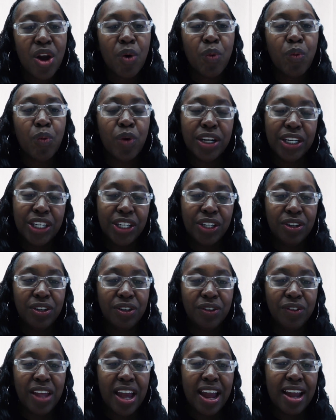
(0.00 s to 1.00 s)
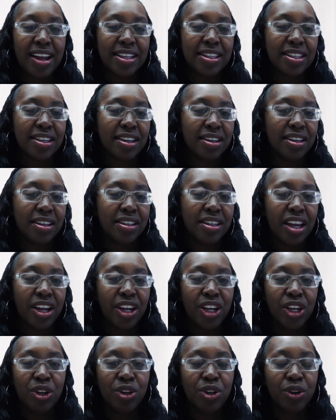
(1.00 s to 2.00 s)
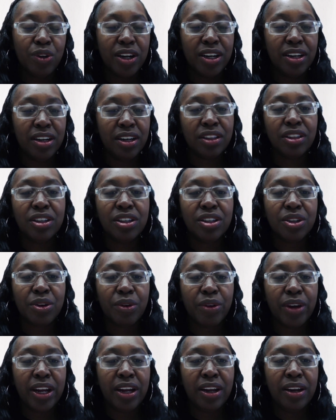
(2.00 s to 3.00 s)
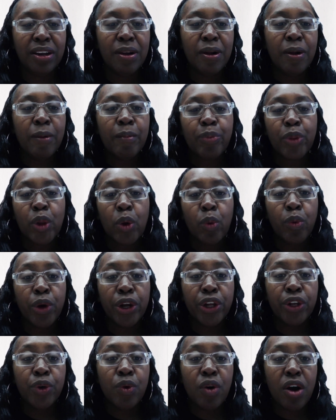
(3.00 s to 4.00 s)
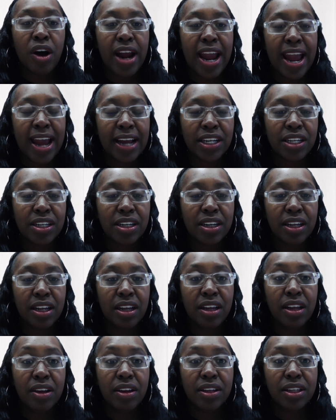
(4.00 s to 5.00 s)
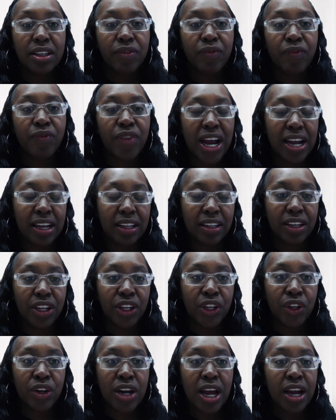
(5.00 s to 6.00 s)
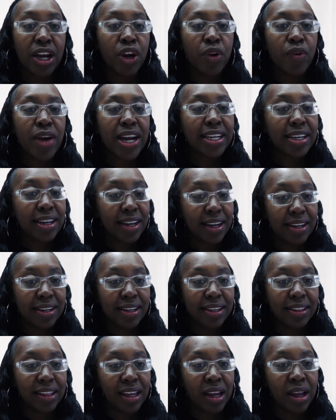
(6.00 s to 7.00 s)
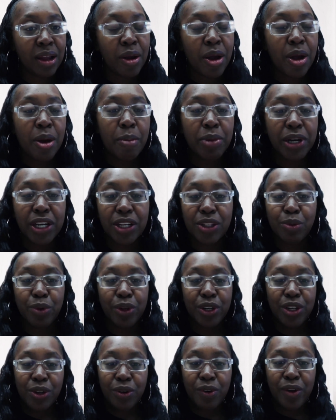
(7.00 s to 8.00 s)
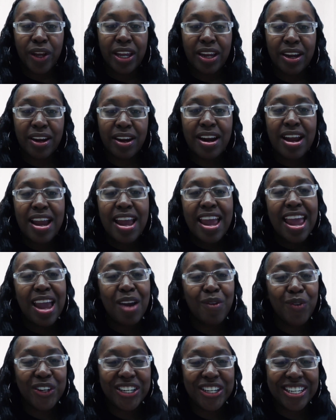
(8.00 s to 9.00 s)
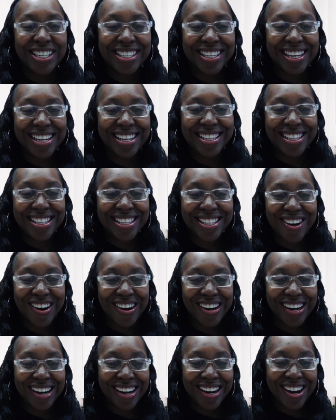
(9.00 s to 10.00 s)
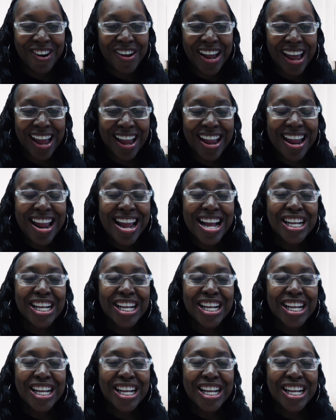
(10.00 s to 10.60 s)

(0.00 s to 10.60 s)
Once you do that, it's going to take you to another screen where you are actually filing. You're not correcting anything because we're new here and we're just getting started. Okay.